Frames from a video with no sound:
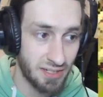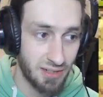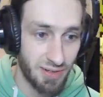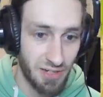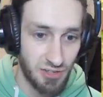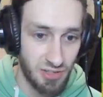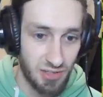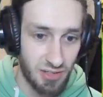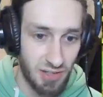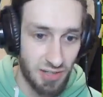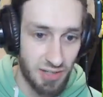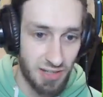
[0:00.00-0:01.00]
direction
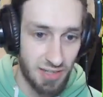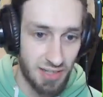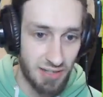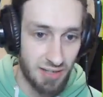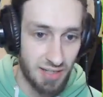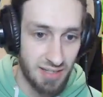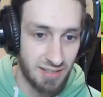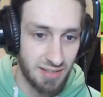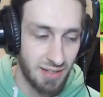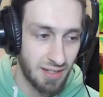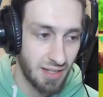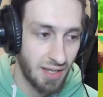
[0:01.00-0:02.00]
like this.
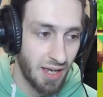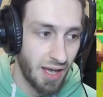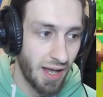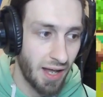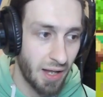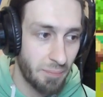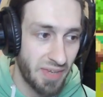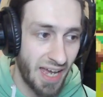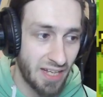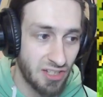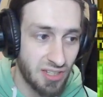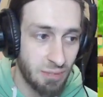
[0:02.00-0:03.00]

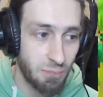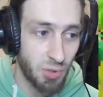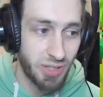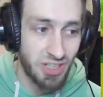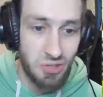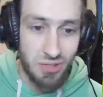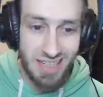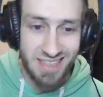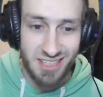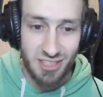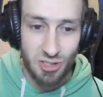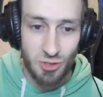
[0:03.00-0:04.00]
At some point you need
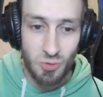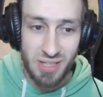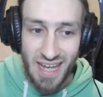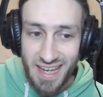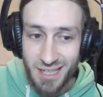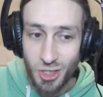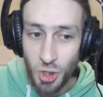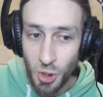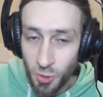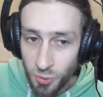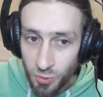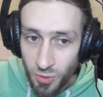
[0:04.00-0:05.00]
to let
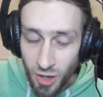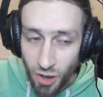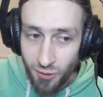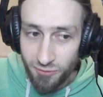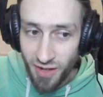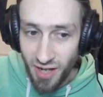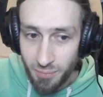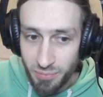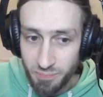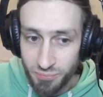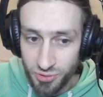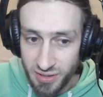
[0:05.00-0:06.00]
go of up
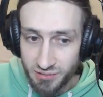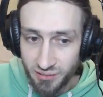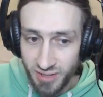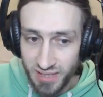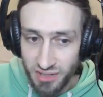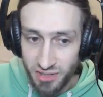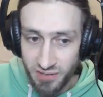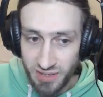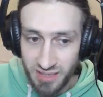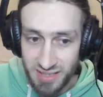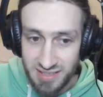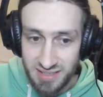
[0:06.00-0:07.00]
briefly during
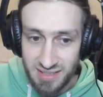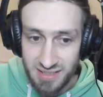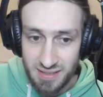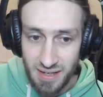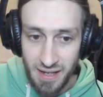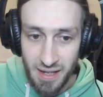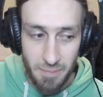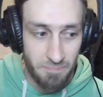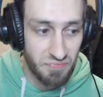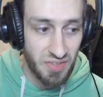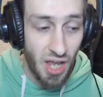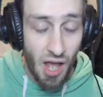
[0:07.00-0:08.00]
this.
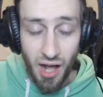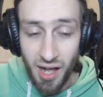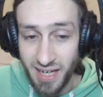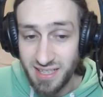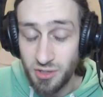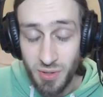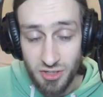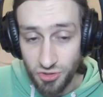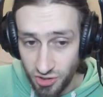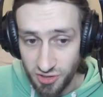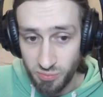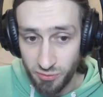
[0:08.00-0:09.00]
I do it
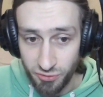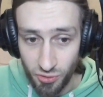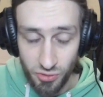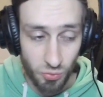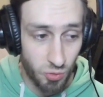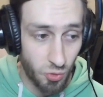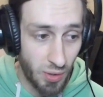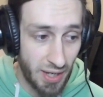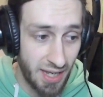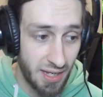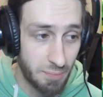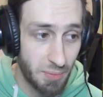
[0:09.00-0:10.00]
just before the wall
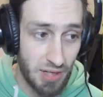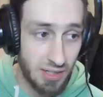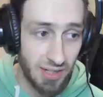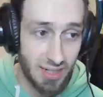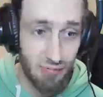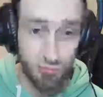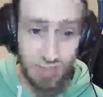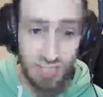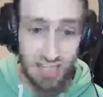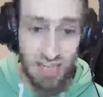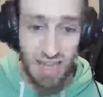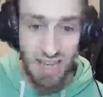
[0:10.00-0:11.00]
here, but like
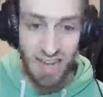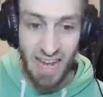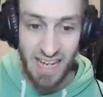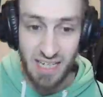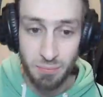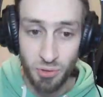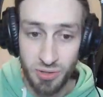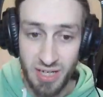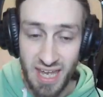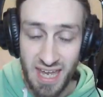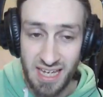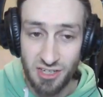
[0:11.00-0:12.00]
really at any point
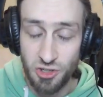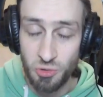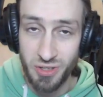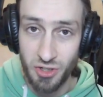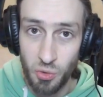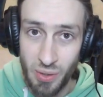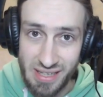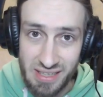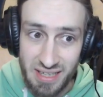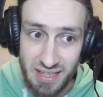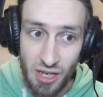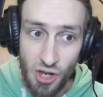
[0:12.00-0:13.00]
here, you just want to
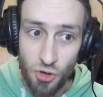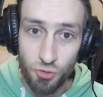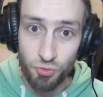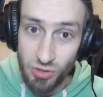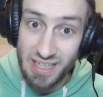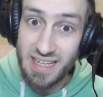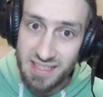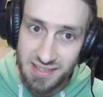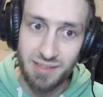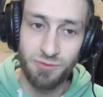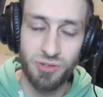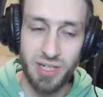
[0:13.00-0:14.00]
quickly release
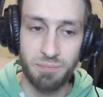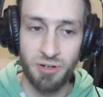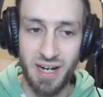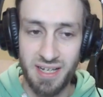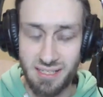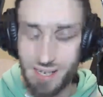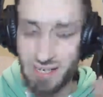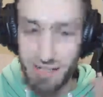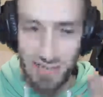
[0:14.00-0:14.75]
and repress, and